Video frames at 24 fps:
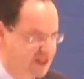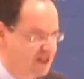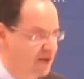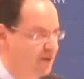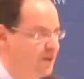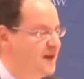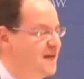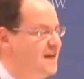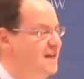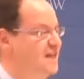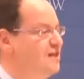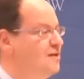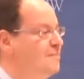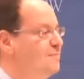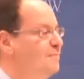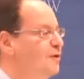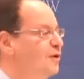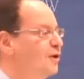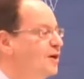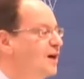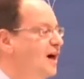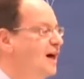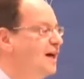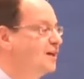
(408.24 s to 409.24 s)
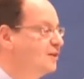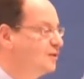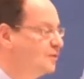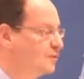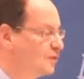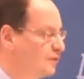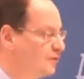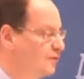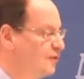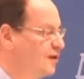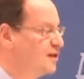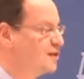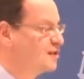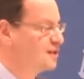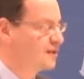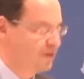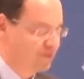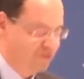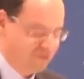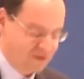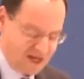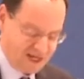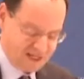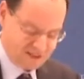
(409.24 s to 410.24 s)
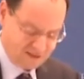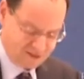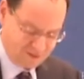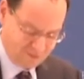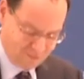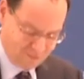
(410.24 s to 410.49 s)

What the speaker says: So in the book I could refer to the fact